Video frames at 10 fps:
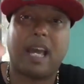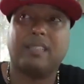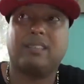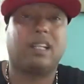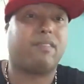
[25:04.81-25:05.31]

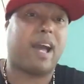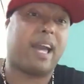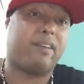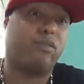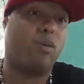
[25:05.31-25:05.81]
as the love I
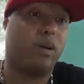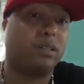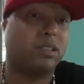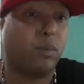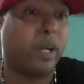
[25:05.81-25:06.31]
had for
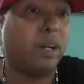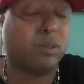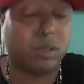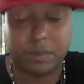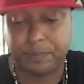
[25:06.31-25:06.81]
someone else.